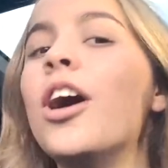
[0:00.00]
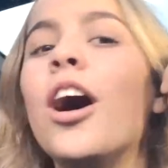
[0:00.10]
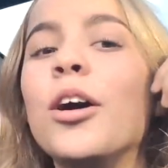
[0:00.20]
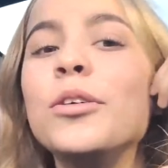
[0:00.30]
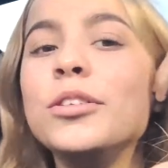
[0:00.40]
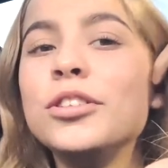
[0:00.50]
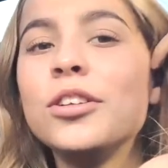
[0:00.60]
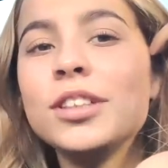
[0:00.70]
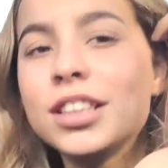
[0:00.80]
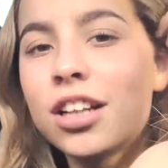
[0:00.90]
No, you
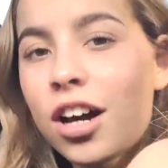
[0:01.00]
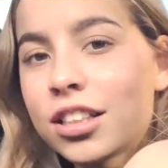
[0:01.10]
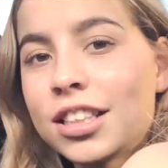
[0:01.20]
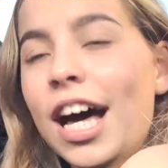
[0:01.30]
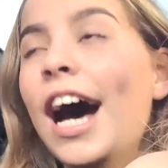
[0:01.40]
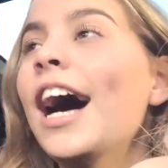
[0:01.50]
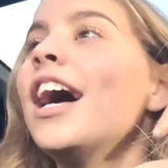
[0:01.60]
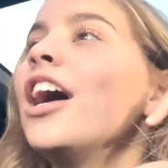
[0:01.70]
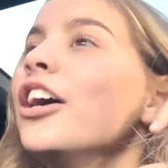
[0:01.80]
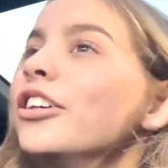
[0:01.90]
don't need to ask that.
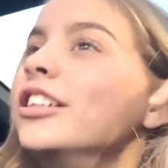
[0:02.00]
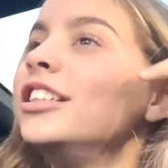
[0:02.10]
You